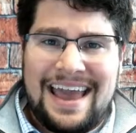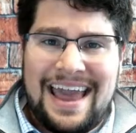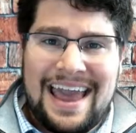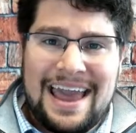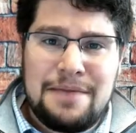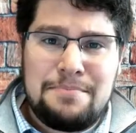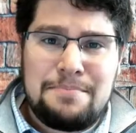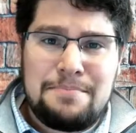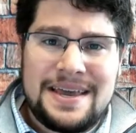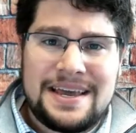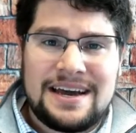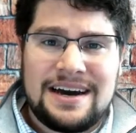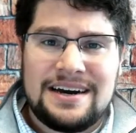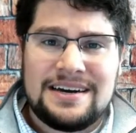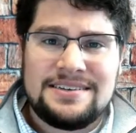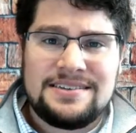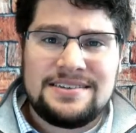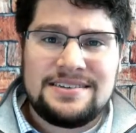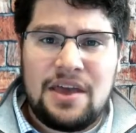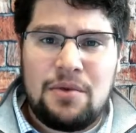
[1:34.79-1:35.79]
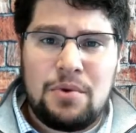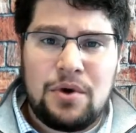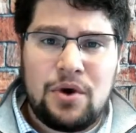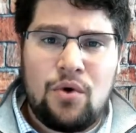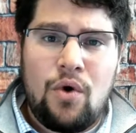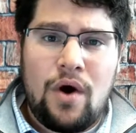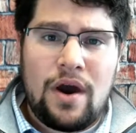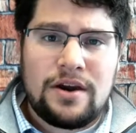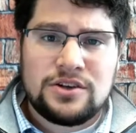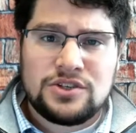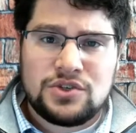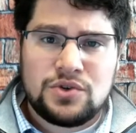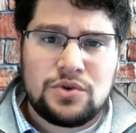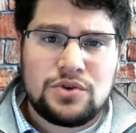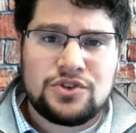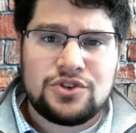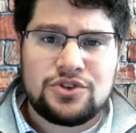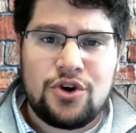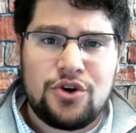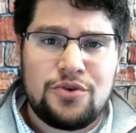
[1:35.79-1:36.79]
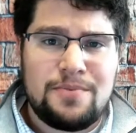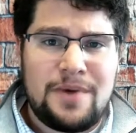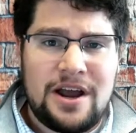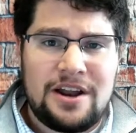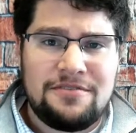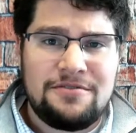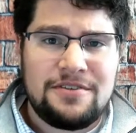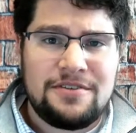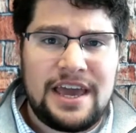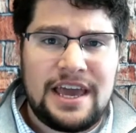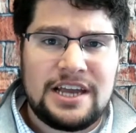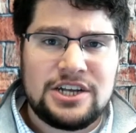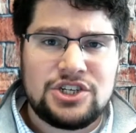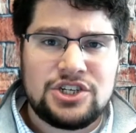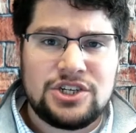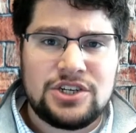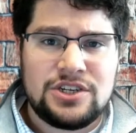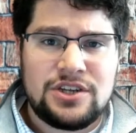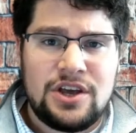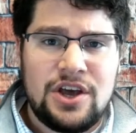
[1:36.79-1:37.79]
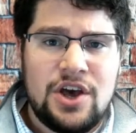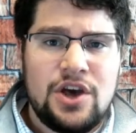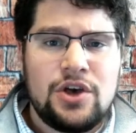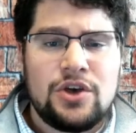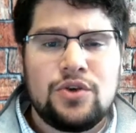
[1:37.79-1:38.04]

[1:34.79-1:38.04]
And because they require source code modification,